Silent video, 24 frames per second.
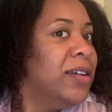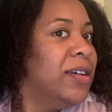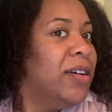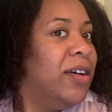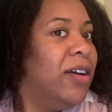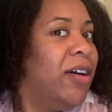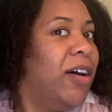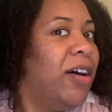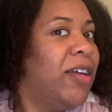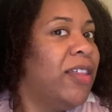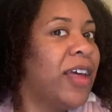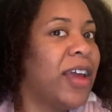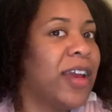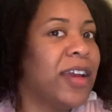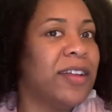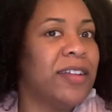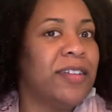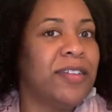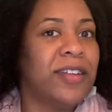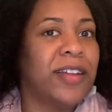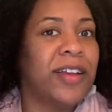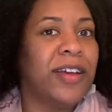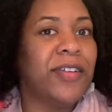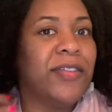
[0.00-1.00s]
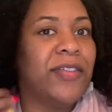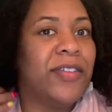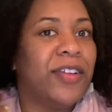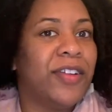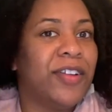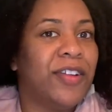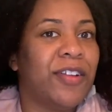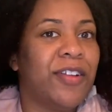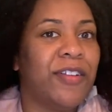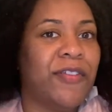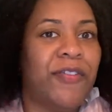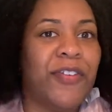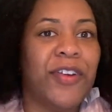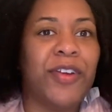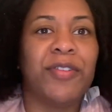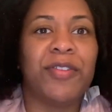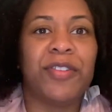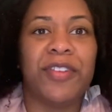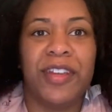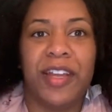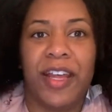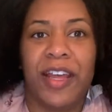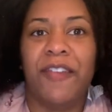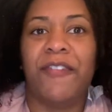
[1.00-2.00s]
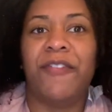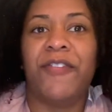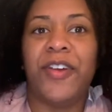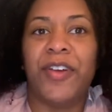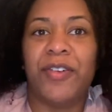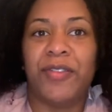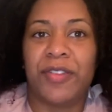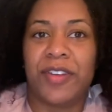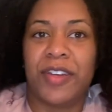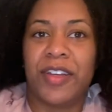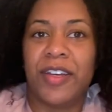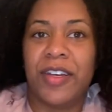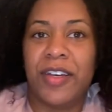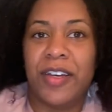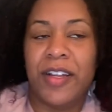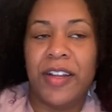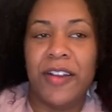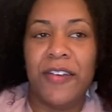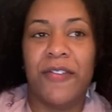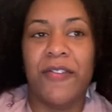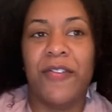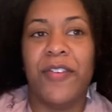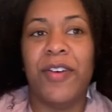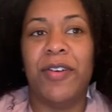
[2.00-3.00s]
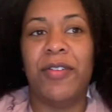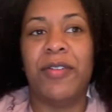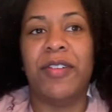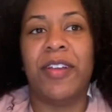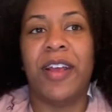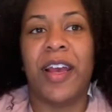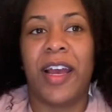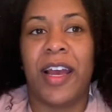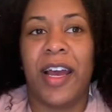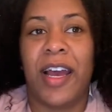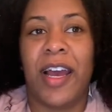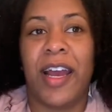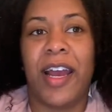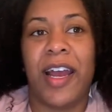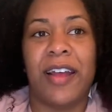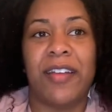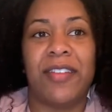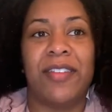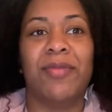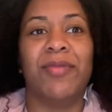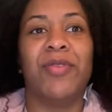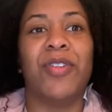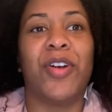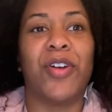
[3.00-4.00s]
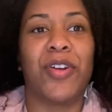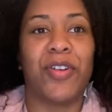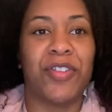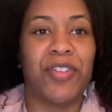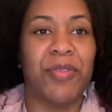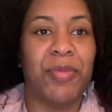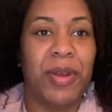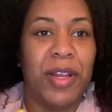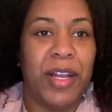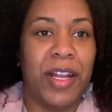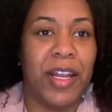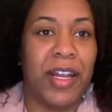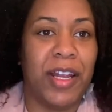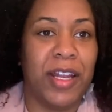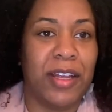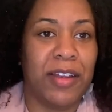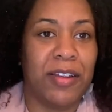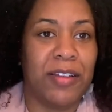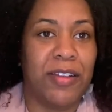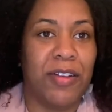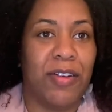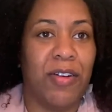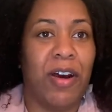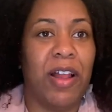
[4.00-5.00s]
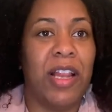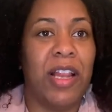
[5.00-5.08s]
all that good stuff. It feels good. It feels like I got some nourishment in it. So I